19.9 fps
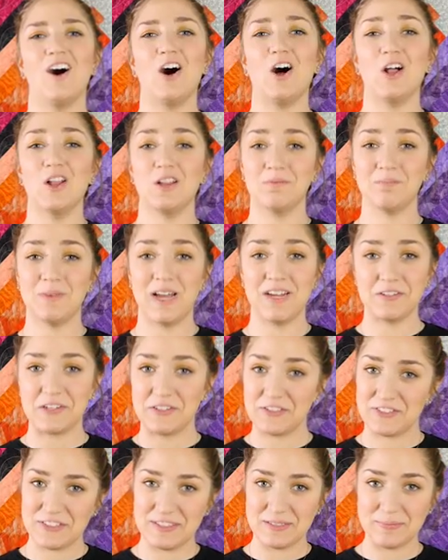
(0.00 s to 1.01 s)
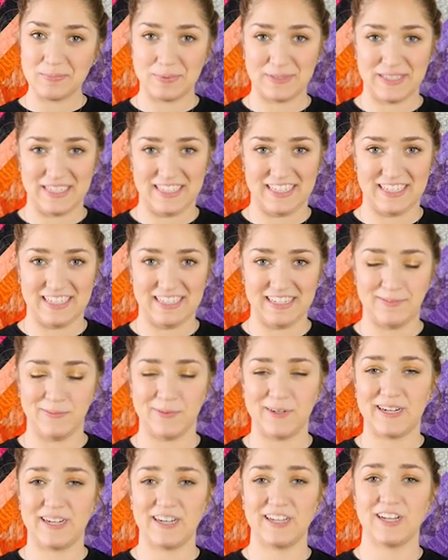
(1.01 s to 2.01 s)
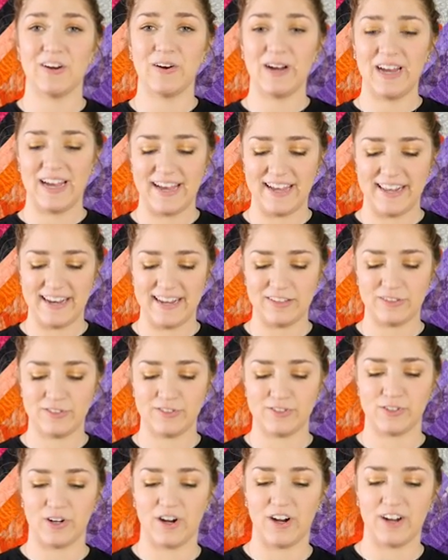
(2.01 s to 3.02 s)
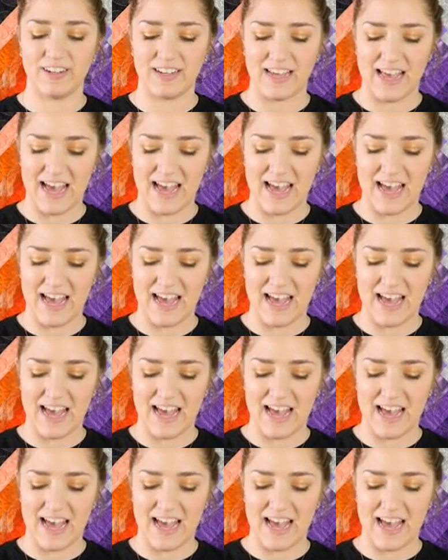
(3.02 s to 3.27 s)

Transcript: All of my rows are completed and we're gonna go ahead and start